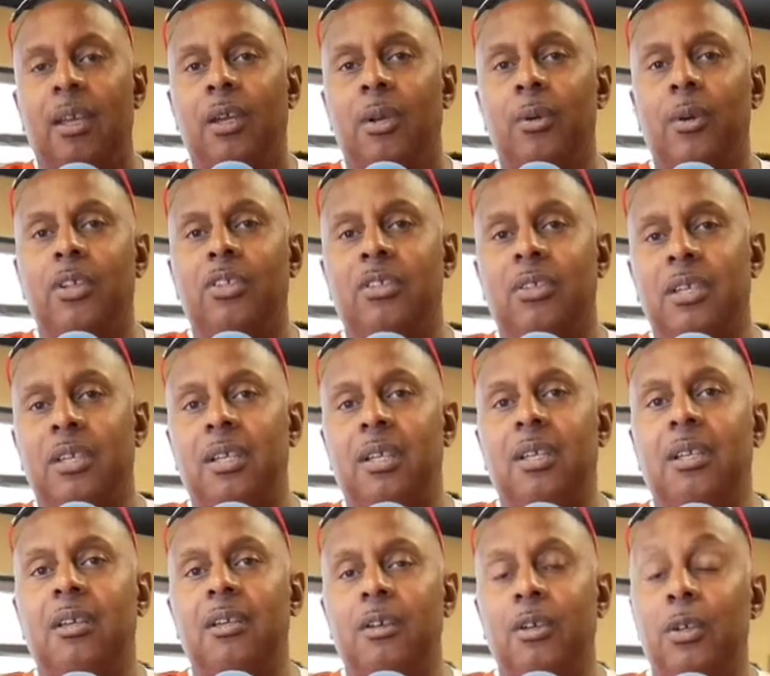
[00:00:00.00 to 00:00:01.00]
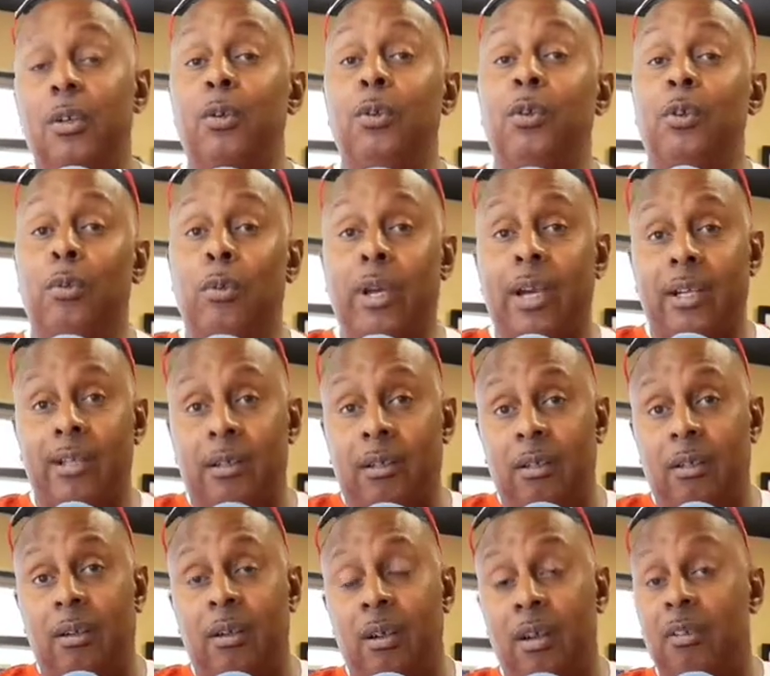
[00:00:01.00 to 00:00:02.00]
who is the new
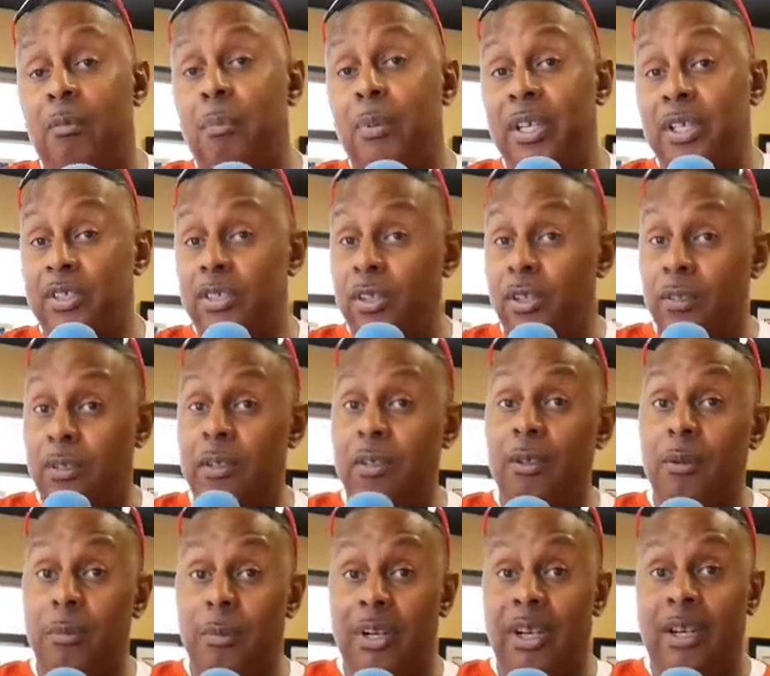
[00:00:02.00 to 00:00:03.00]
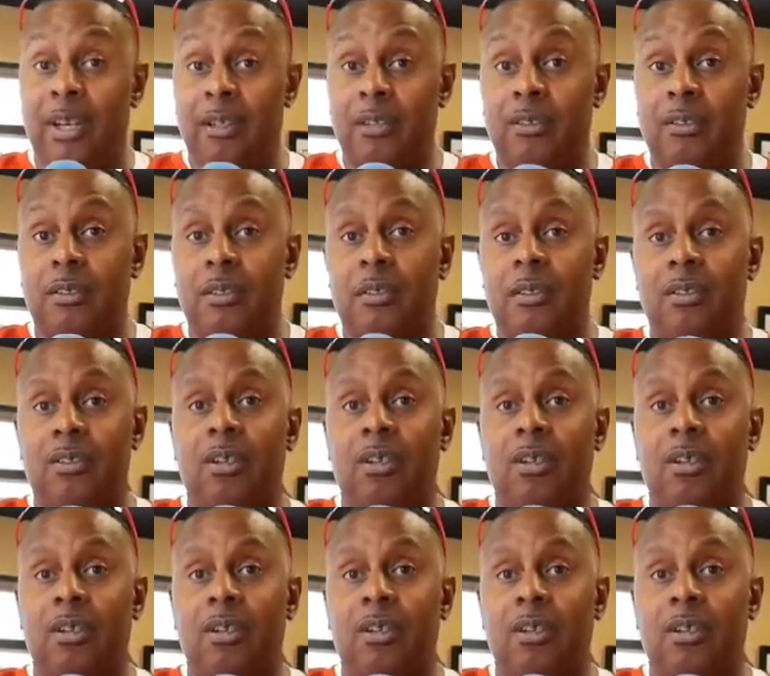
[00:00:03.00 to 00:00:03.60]
director of Big Show Q Branch.